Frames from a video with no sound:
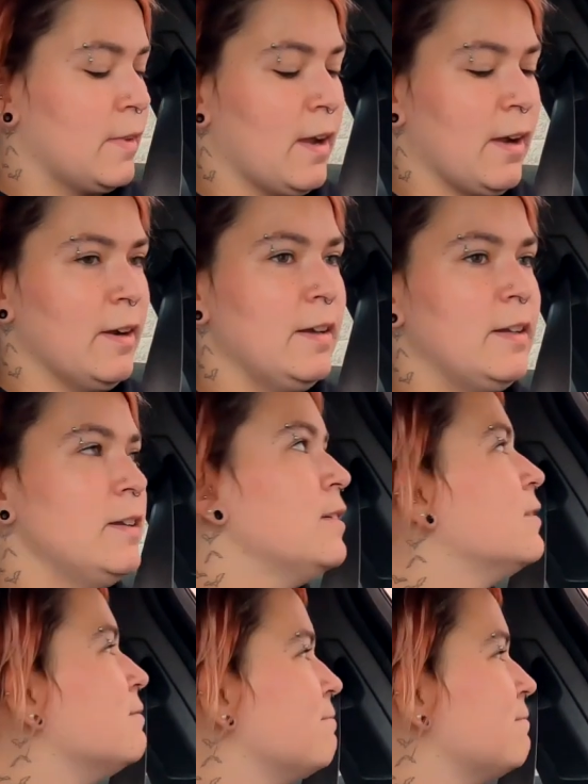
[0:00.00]
right.
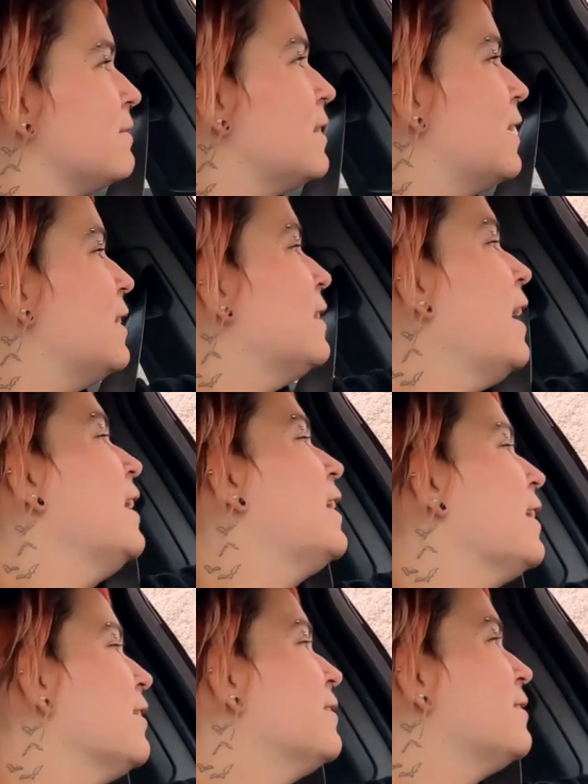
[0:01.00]
Uh, we be head. Thank
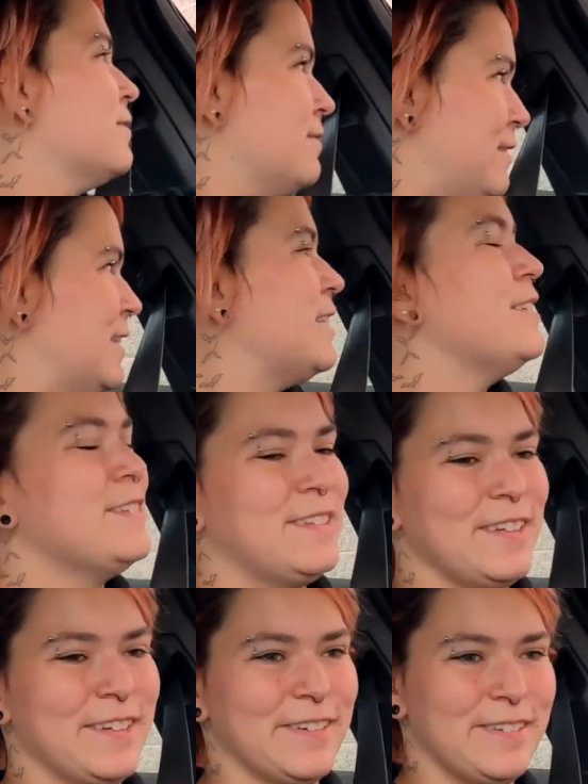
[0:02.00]
you. Yeah, good day, You too.
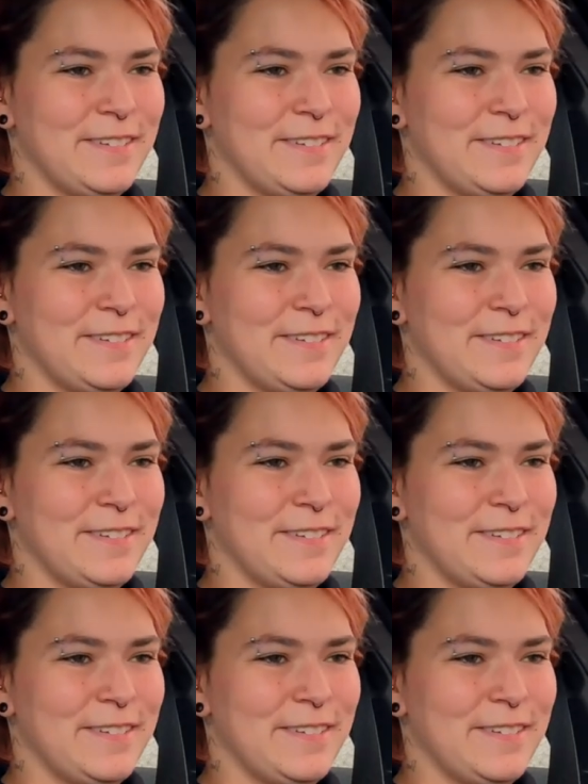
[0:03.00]
There